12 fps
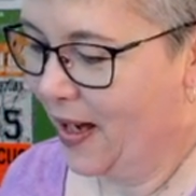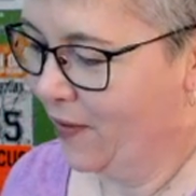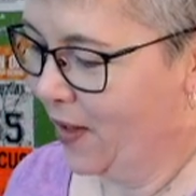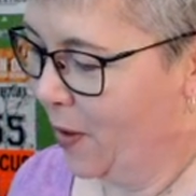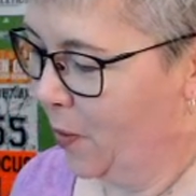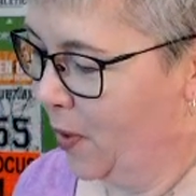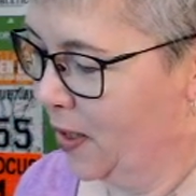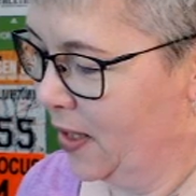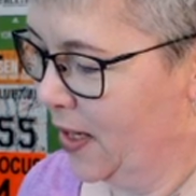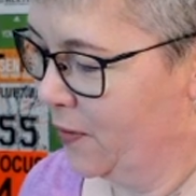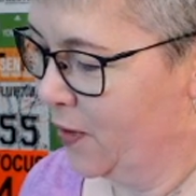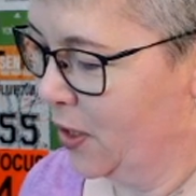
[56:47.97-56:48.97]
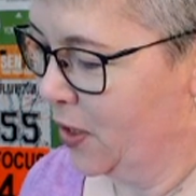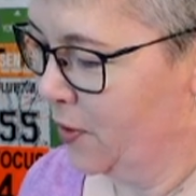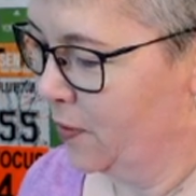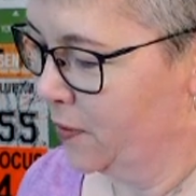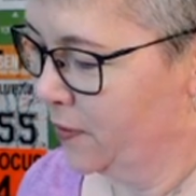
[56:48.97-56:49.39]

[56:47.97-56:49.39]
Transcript: Got one left to do.